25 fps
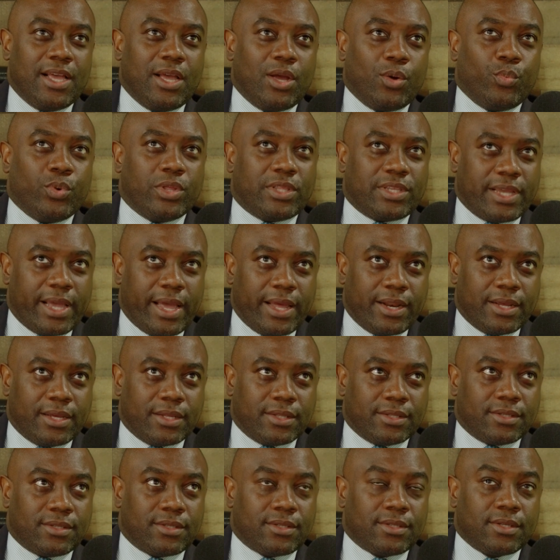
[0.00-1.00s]
with
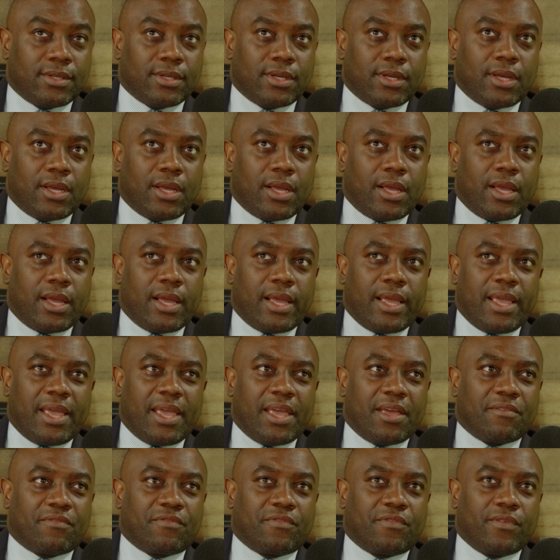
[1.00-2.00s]
tenants,
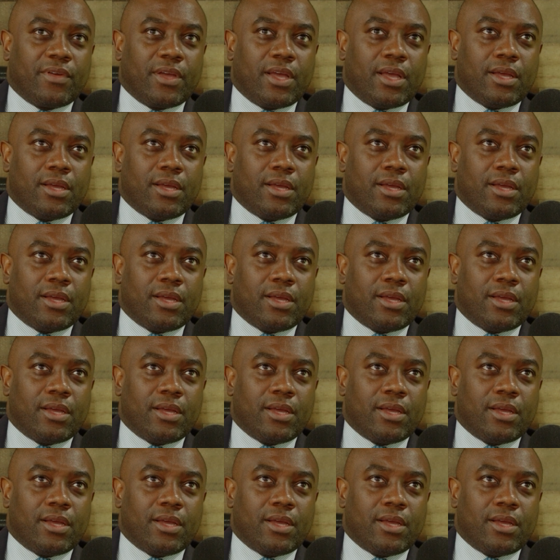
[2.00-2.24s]
if